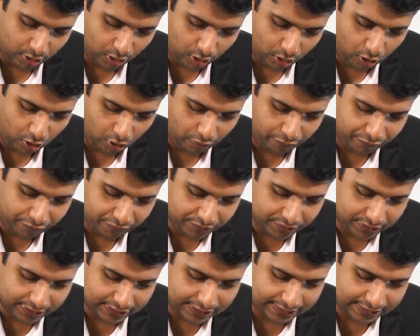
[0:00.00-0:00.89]

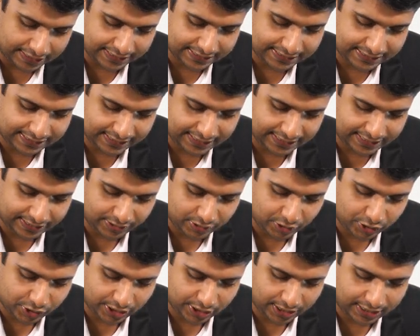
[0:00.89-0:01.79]
of
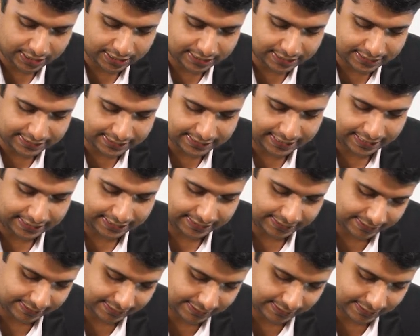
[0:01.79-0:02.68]
residential
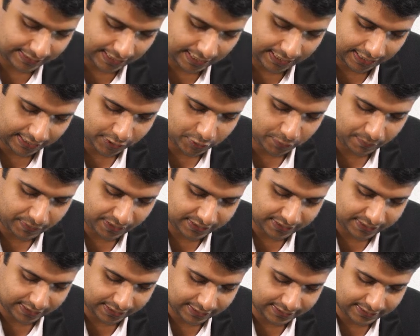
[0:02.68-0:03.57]
status. RS
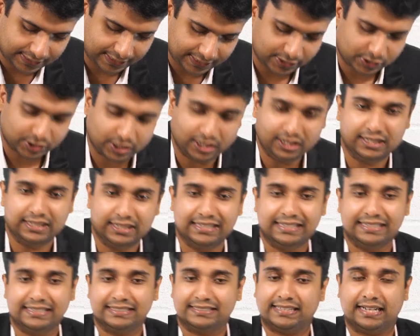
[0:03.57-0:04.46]
means residential
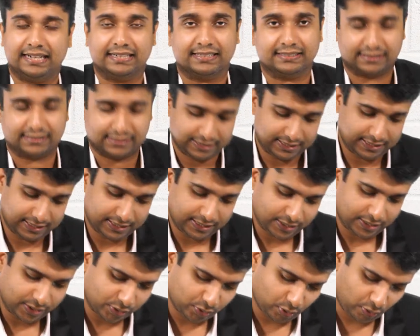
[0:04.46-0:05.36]
status.
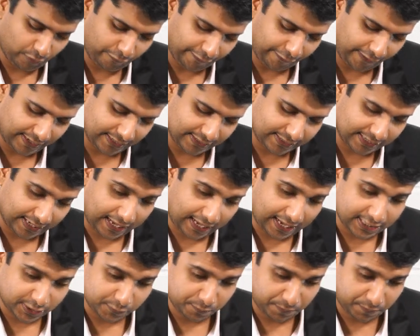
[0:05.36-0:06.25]
So friends, as